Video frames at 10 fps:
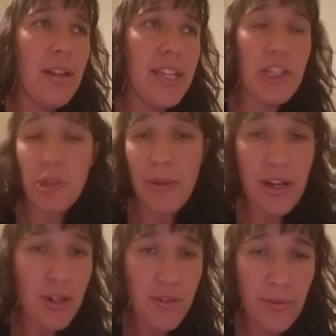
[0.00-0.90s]
get your
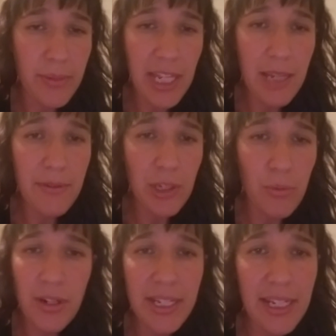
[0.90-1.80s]
macros from Gabe and you
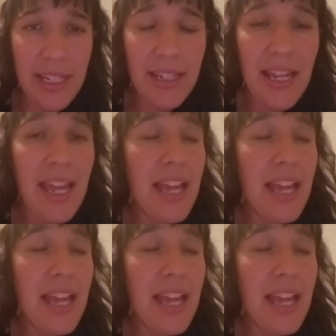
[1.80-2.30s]
work it in,